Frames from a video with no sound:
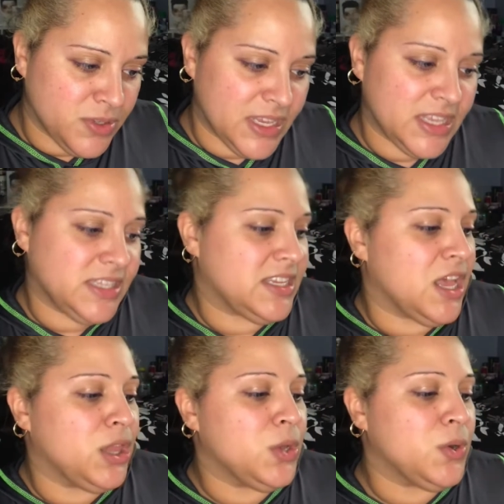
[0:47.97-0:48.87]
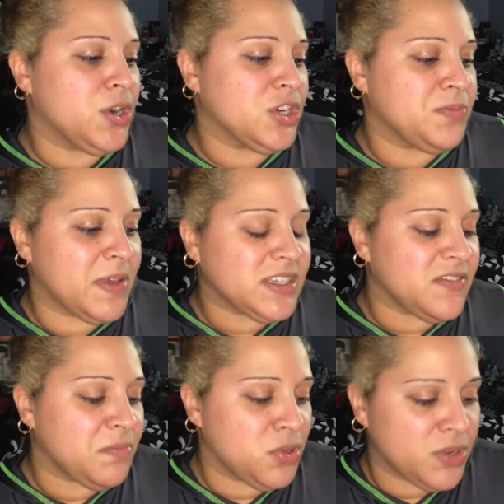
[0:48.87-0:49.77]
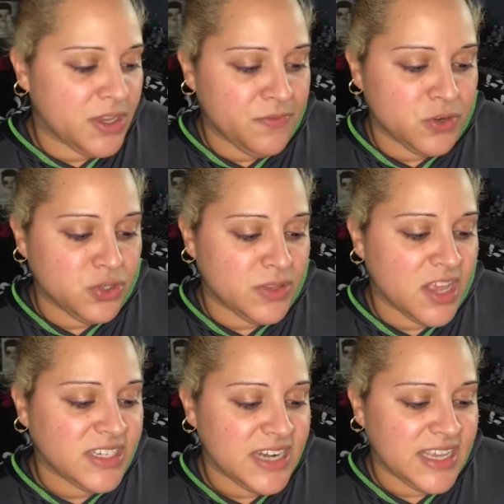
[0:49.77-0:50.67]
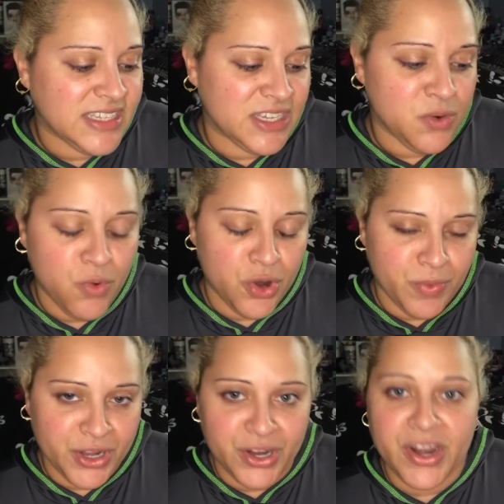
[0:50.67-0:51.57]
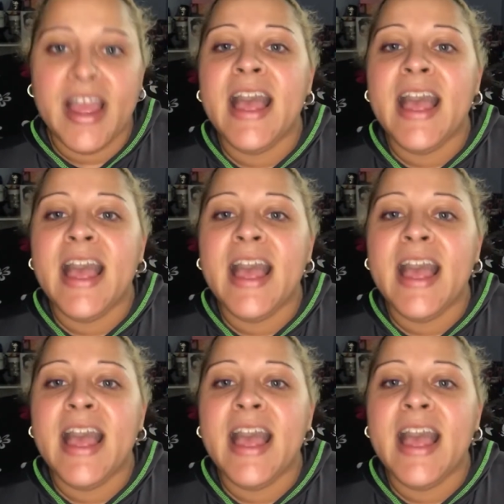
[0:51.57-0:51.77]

It's Allure's Best of Beauty for 2019 award winner.